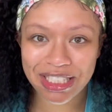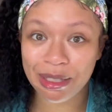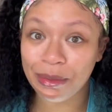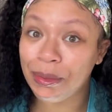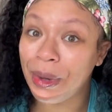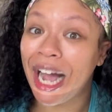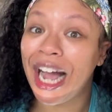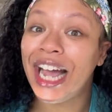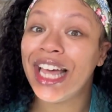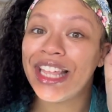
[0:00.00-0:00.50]
to
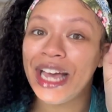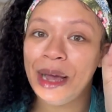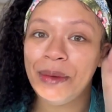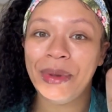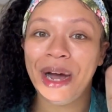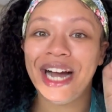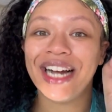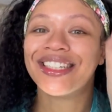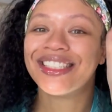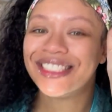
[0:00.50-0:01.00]
buy that
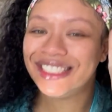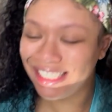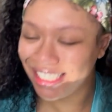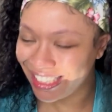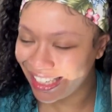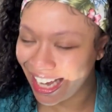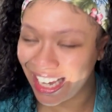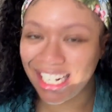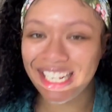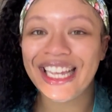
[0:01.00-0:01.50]
box
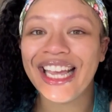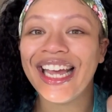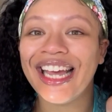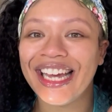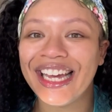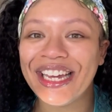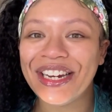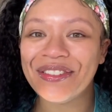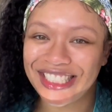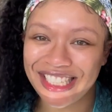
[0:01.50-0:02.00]
yet
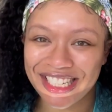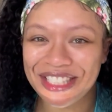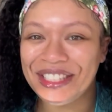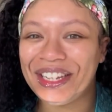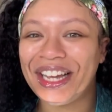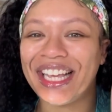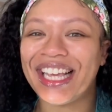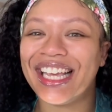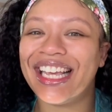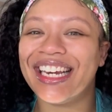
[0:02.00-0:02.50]
again, just so
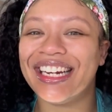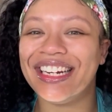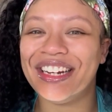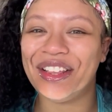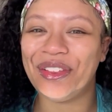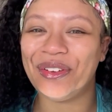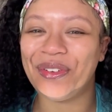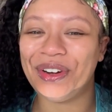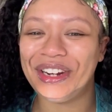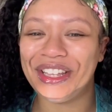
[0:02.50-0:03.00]
I could get
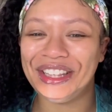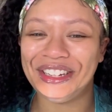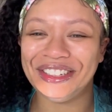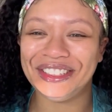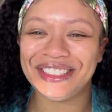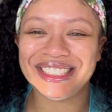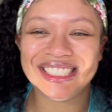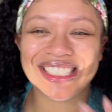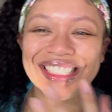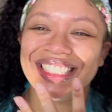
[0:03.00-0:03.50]
another one of
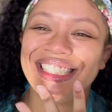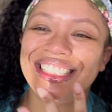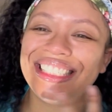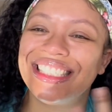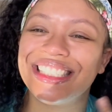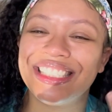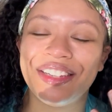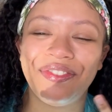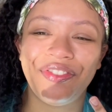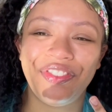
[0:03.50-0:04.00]
those, because
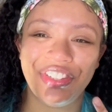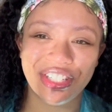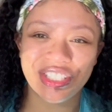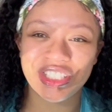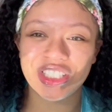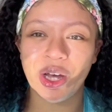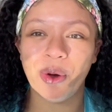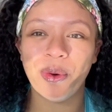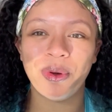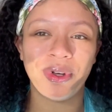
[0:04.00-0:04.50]
it feels so